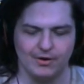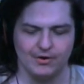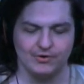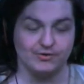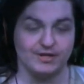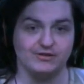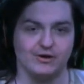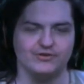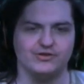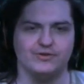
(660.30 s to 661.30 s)
So that's
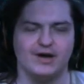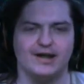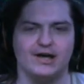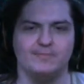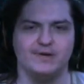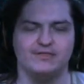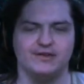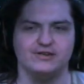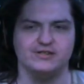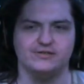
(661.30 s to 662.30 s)
also not helping
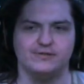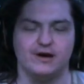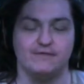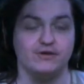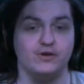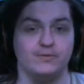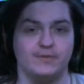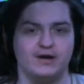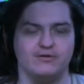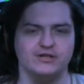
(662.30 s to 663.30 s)
things. It's frequent
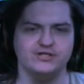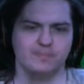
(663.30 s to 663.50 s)
migraines.